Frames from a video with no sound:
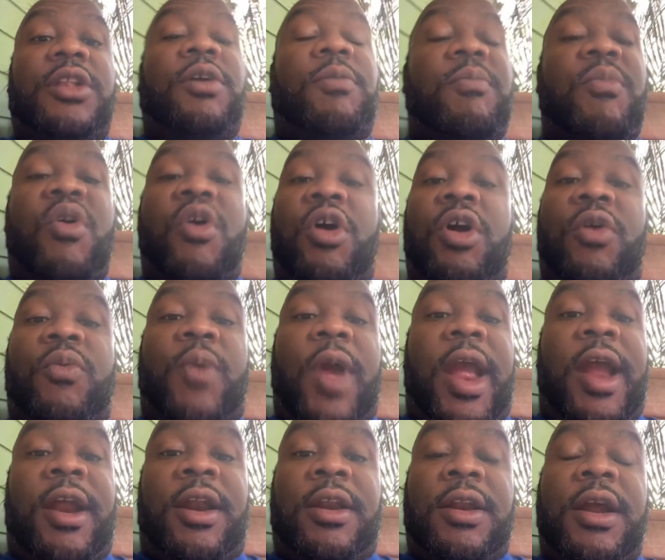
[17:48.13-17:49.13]
The more
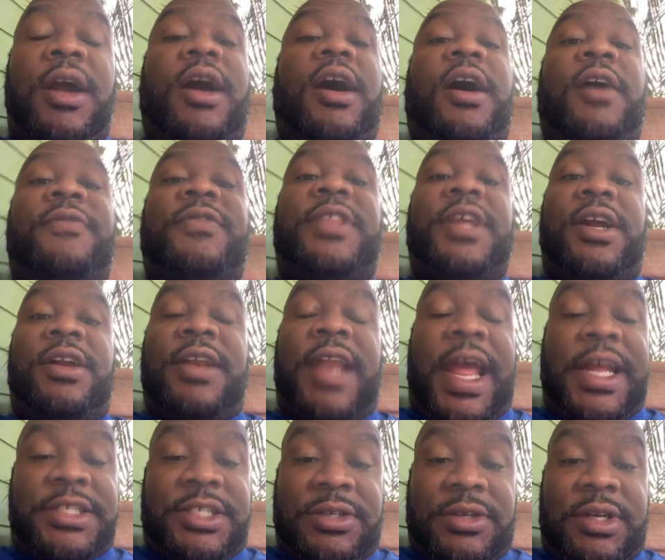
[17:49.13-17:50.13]
aware of their
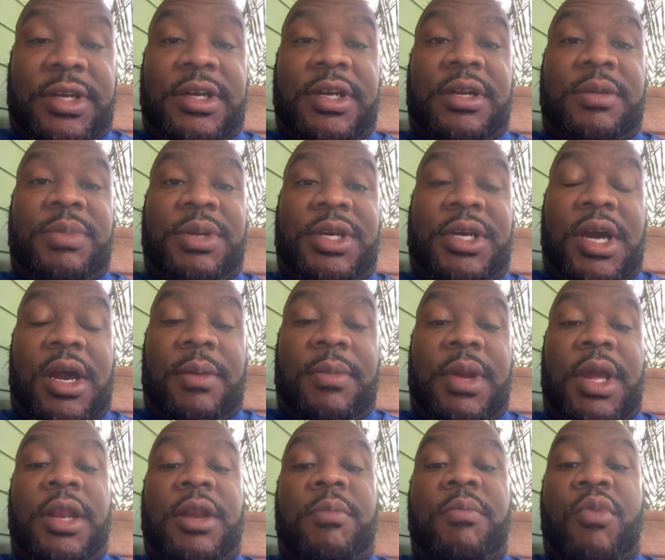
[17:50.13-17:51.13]
nature you're going to
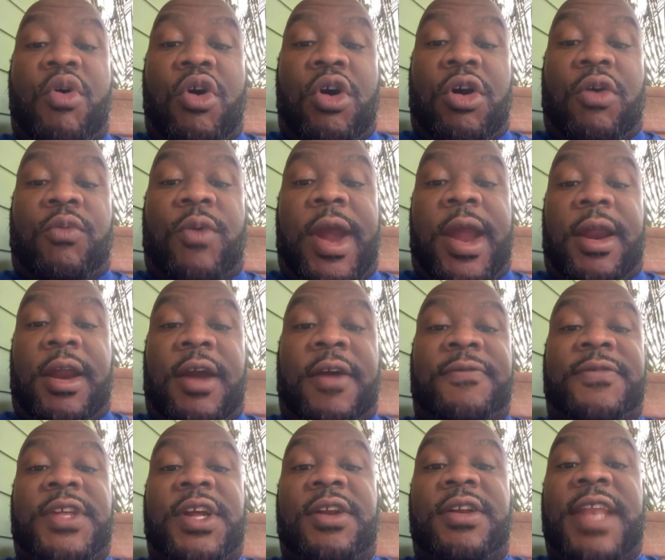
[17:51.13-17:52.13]
become, and the more aware
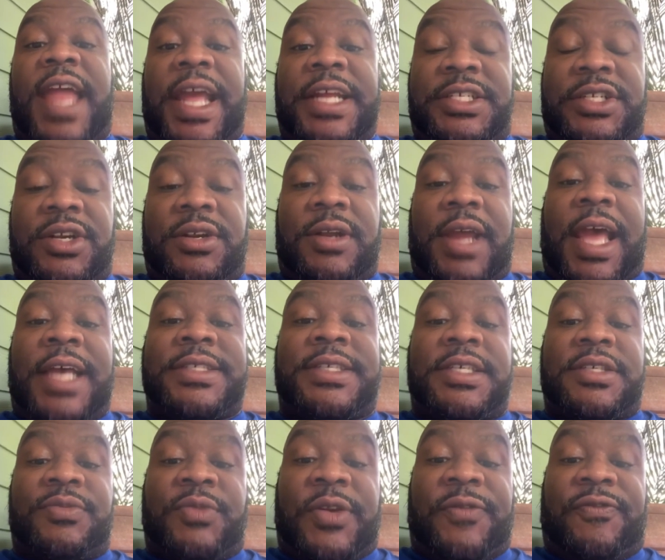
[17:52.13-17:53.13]
of their nature
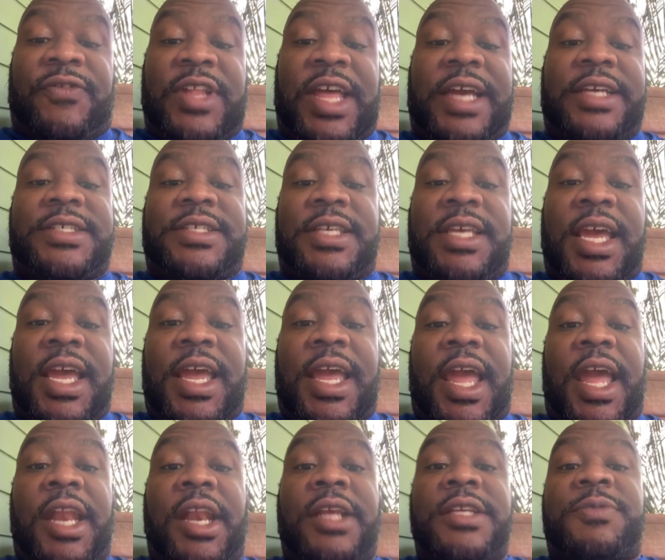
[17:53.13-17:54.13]
as it reflects
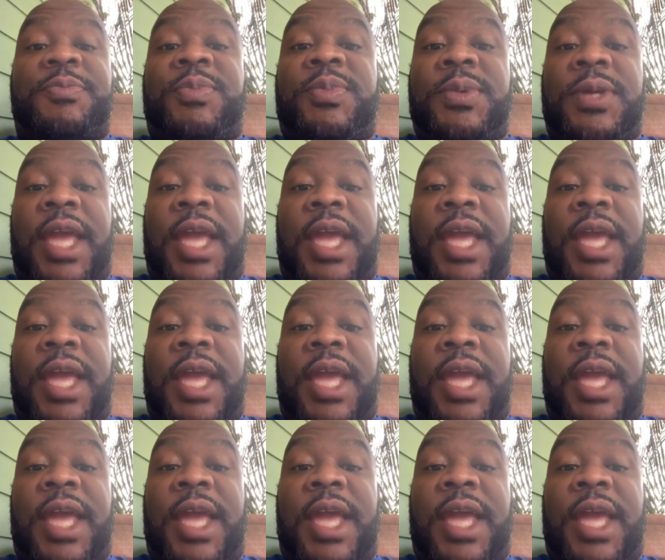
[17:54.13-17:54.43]
and